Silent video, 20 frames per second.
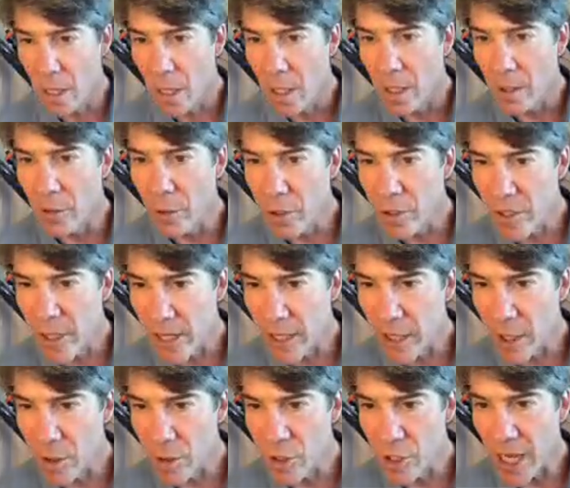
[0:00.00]
It looks like
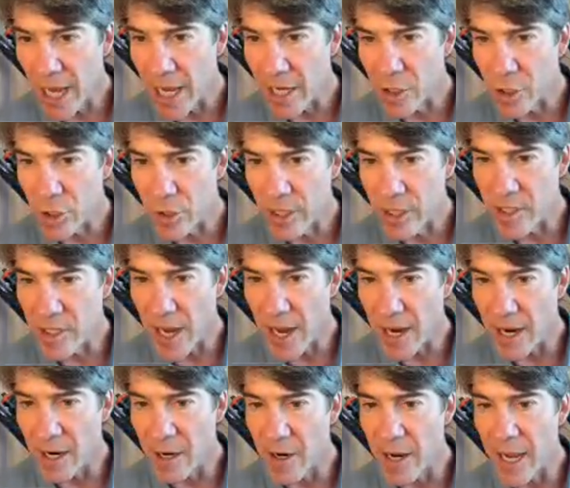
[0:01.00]
Coach Cat treats
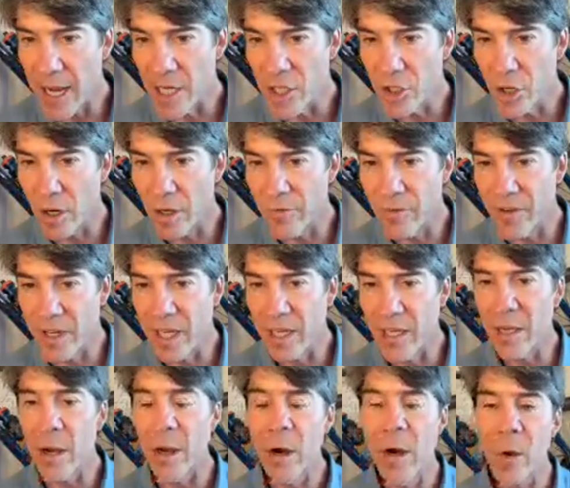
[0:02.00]
higher
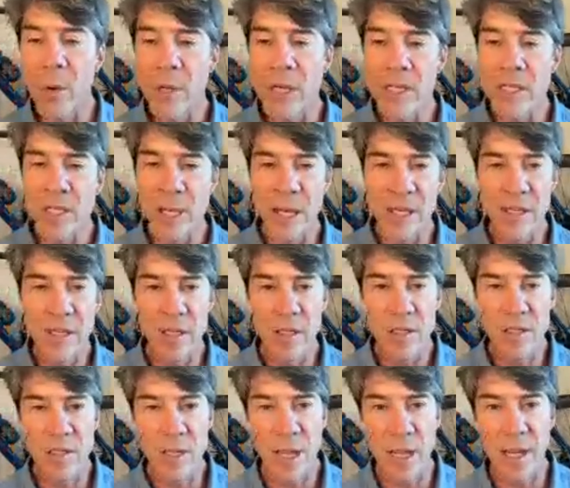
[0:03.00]
HRV always as a
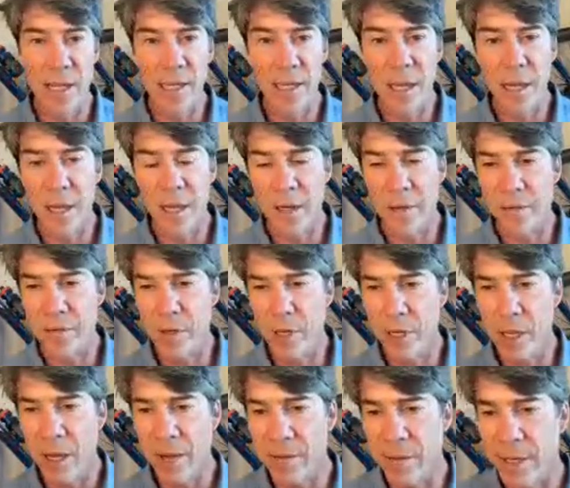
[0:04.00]
sign of
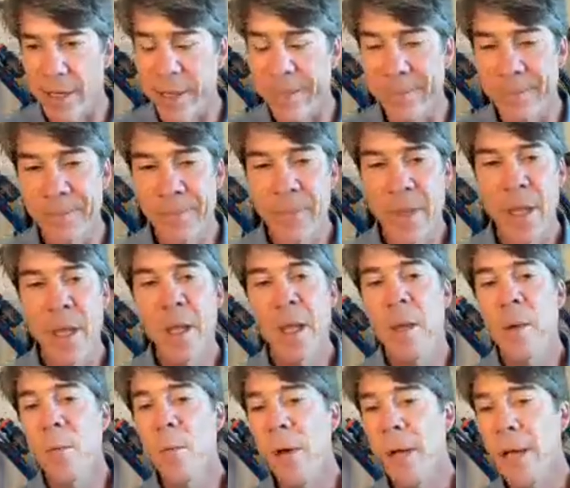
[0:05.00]
recovery.
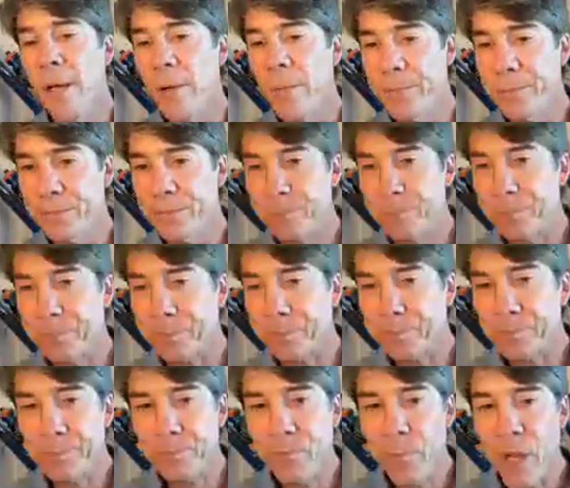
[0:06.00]
Well,
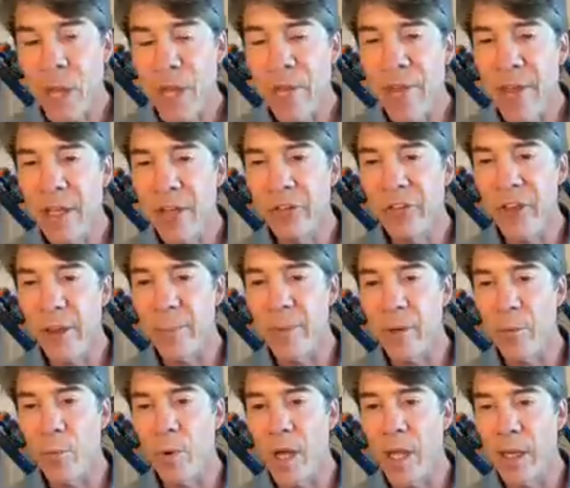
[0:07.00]
I think,
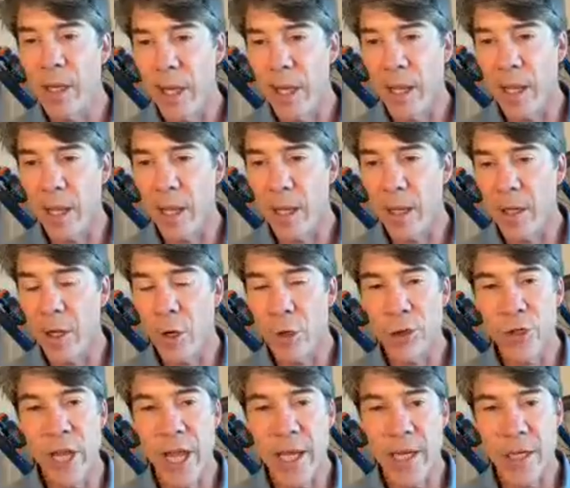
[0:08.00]
Zeba, what
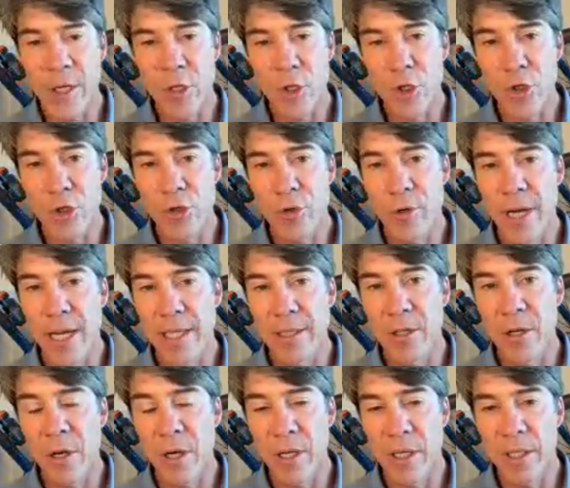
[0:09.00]
Coach Cat is trained
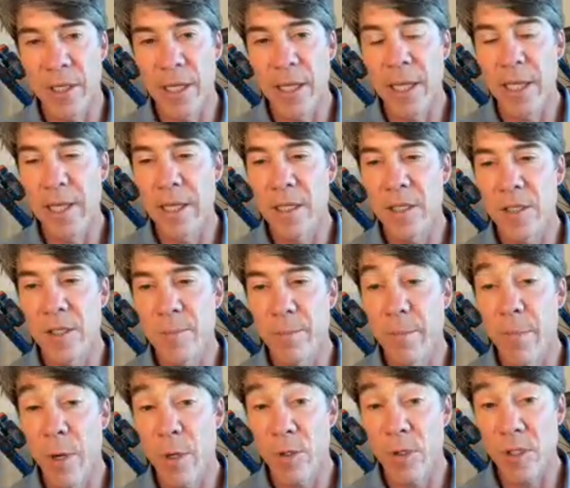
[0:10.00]
on is
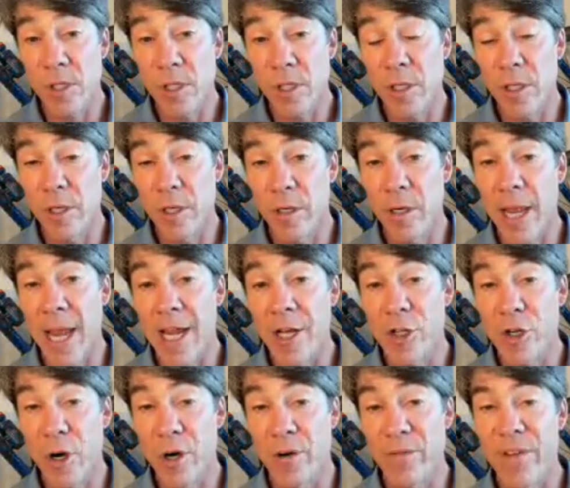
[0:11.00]
mostly your
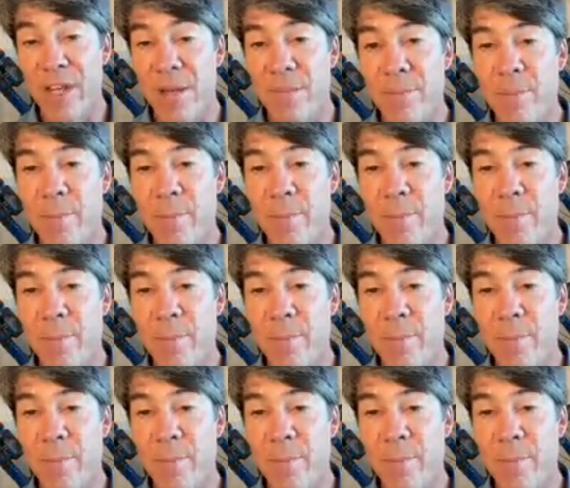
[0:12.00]
HRV